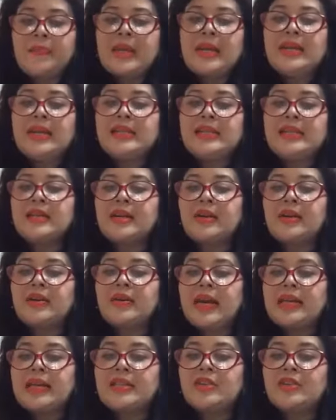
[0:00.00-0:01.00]
He is a
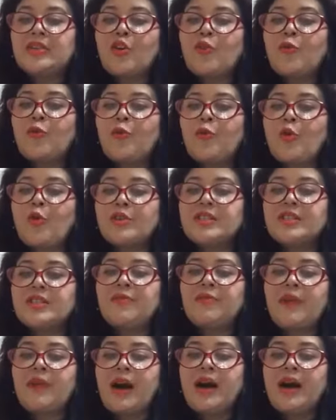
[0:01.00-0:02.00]
creator of
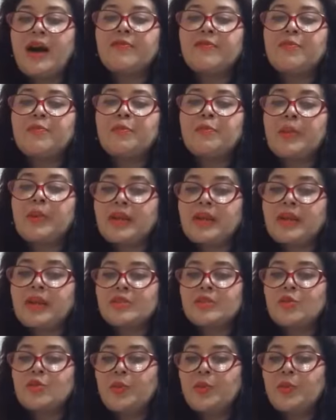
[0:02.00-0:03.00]
45
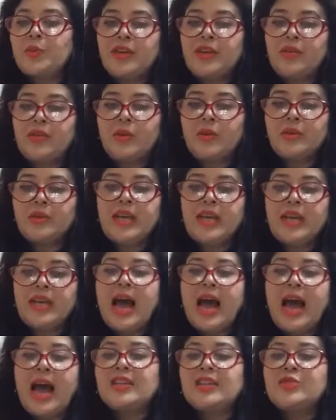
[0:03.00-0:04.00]
plus superheroes
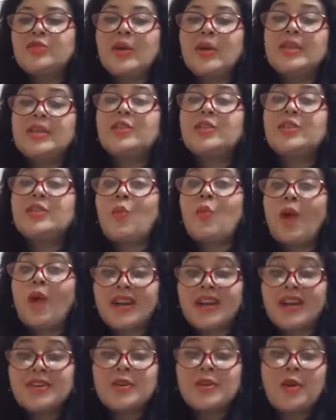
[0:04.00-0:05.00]
and
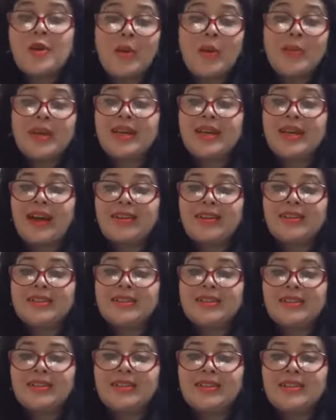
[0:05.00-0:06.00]
21 comic
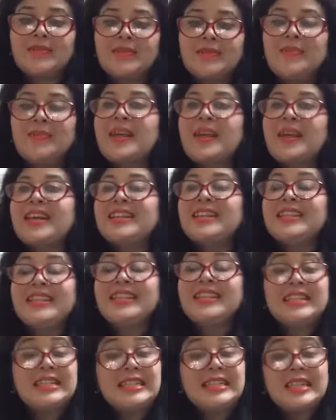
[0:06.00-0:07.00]
characters.
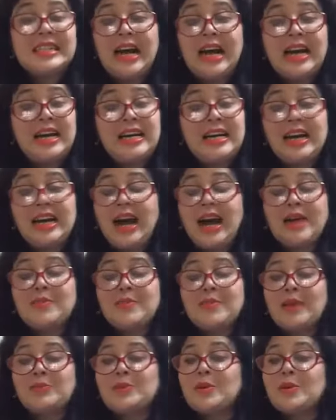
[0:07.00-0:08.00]
This,
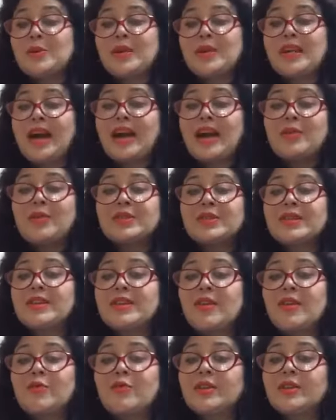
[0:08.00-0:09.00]
I was in
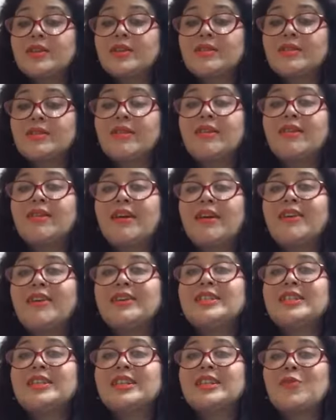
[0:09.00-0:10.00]
love with
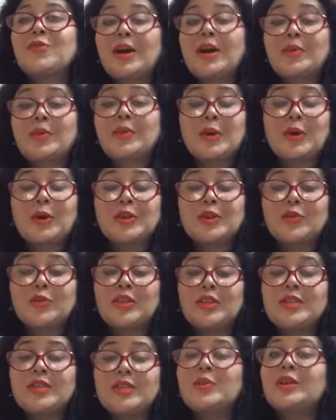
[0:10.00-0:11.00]
Arijit, in fact, because of
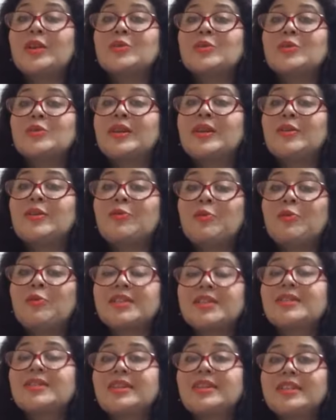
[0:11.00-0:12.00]
this, because when he
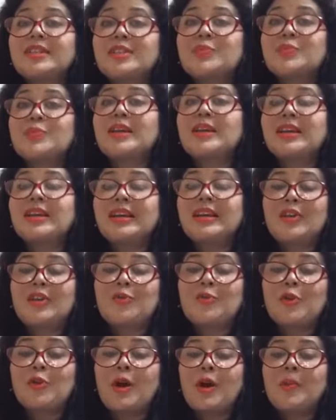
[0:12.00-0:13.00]
first started speaking in
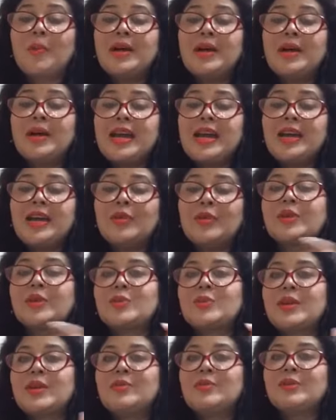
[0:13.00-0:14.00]
Infocom, it was
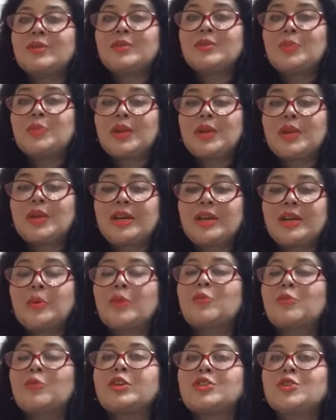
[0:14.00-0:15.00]
when he was speaking about
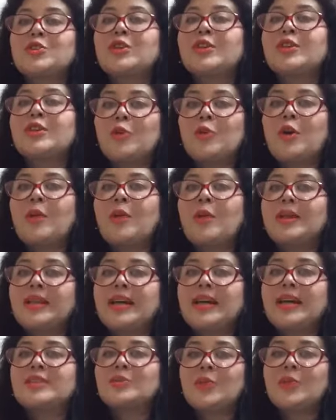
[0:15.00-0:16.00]
Virtual Infocom, and
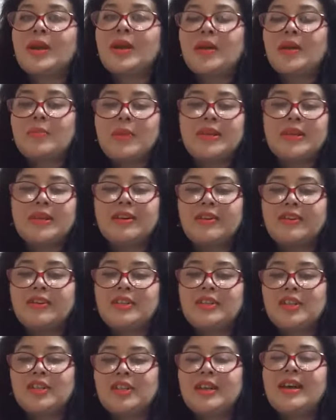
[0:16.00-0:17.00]
that is when I met
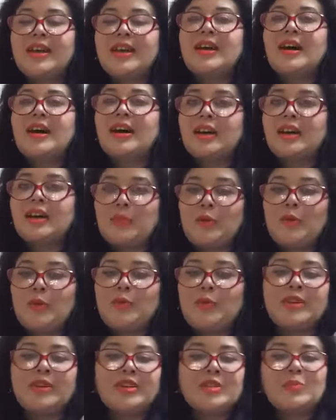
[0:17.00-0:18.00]
Arijit a couple of
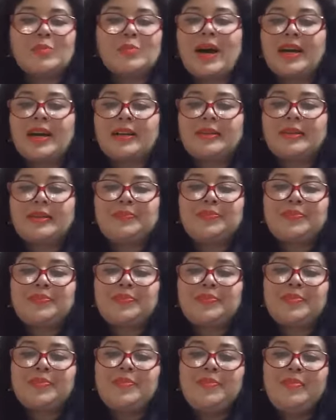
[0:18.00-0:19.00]
years back.
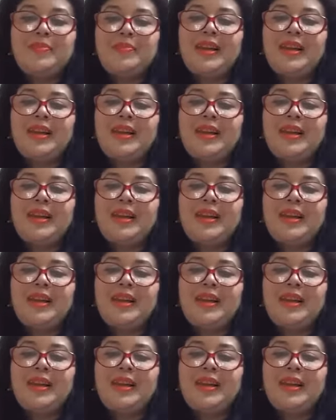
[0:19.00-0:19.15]
Yeah.